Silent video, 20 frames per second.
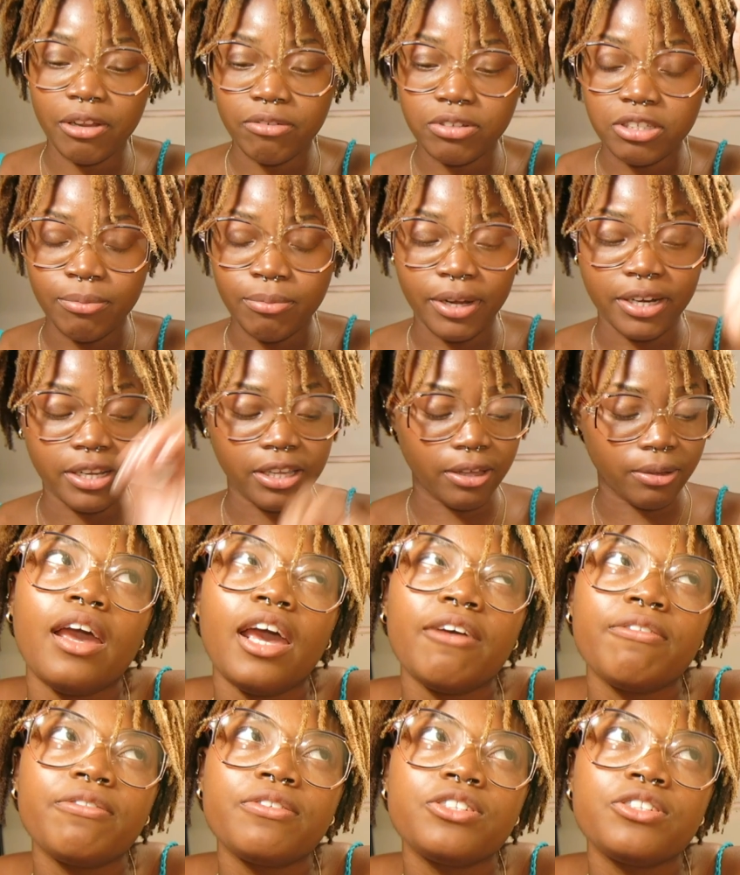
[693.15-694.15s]
of somebody else
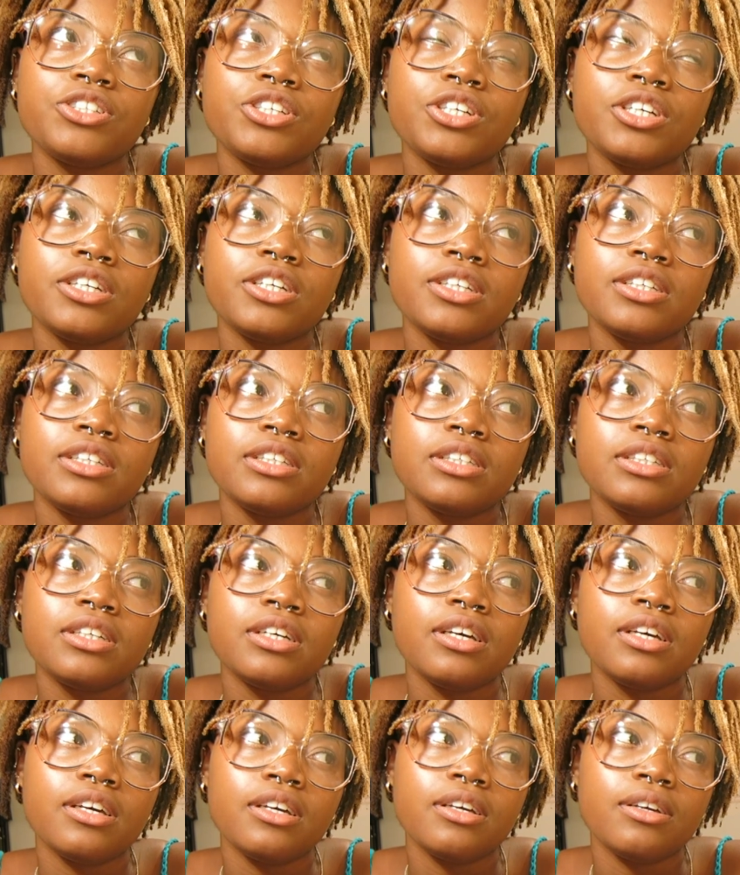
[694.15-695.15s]
after
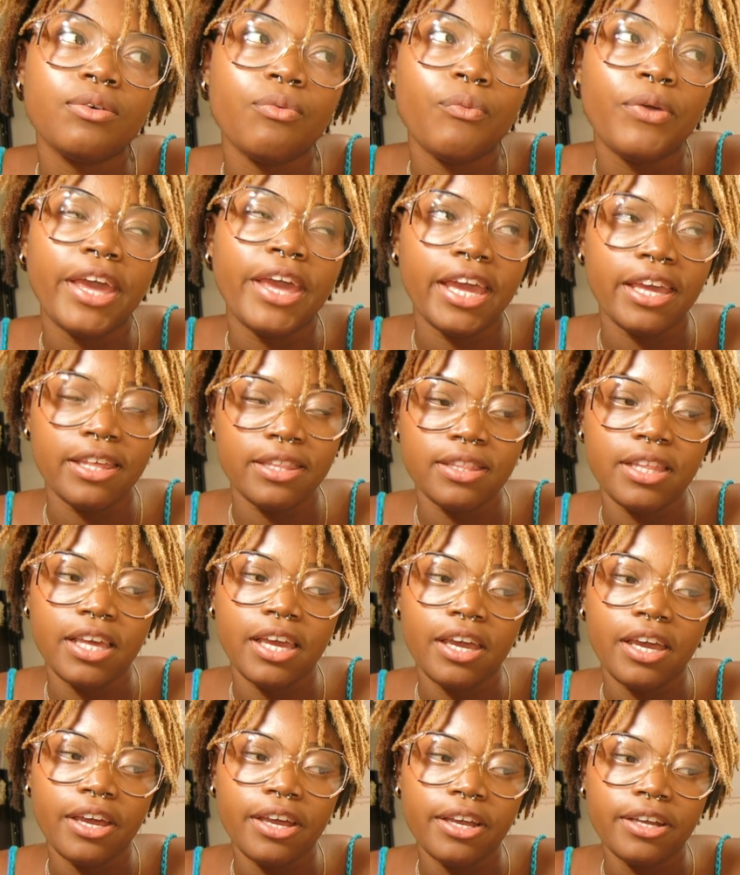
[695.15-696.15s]
we ate
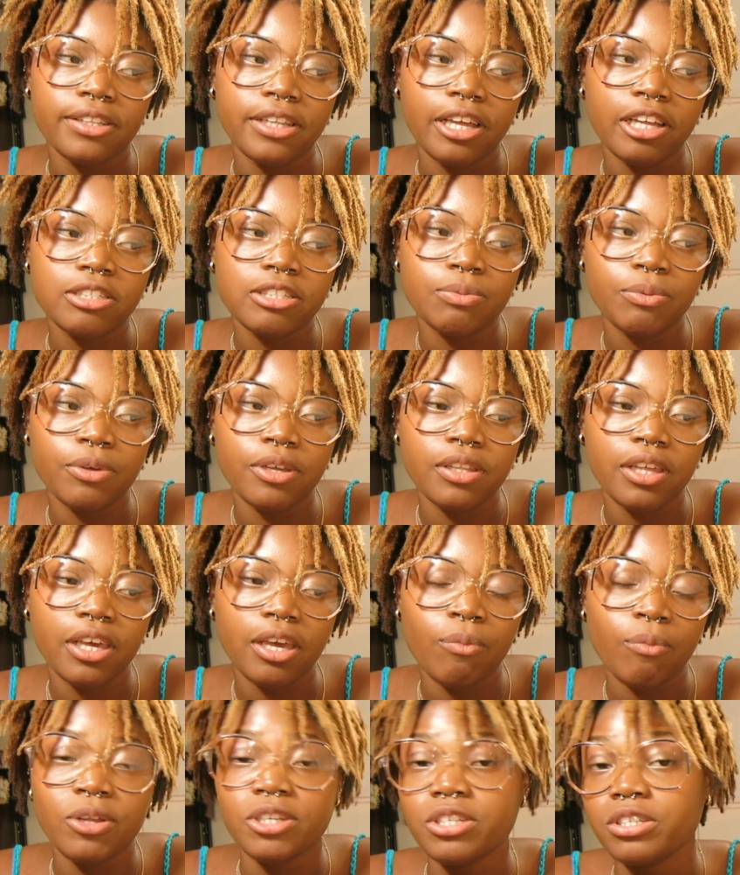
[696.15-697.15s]
there that's when
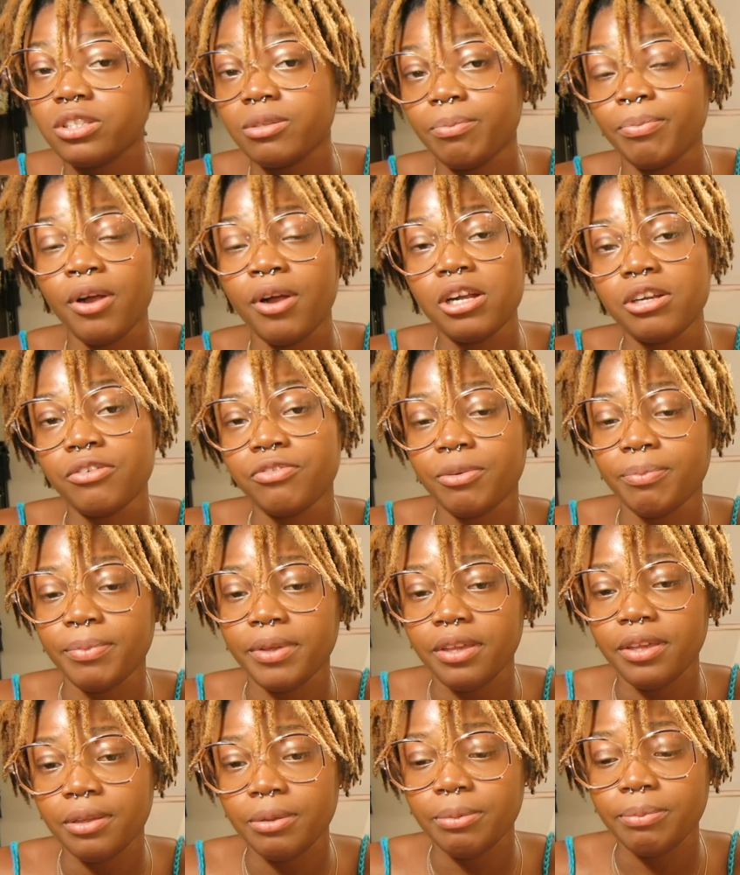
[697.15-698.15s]
like we just departed from
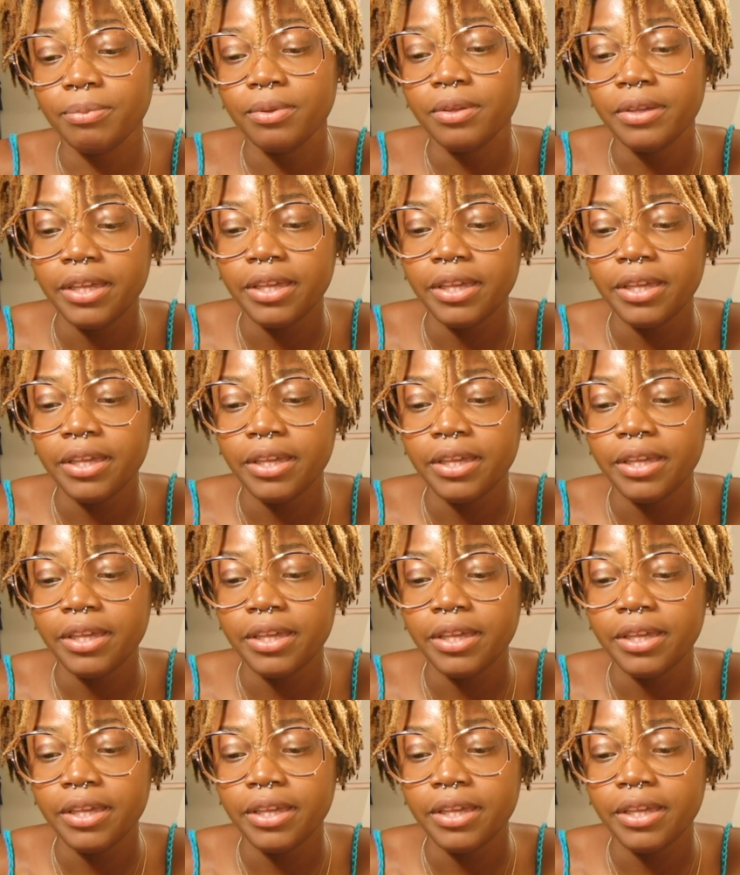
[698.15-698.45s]
him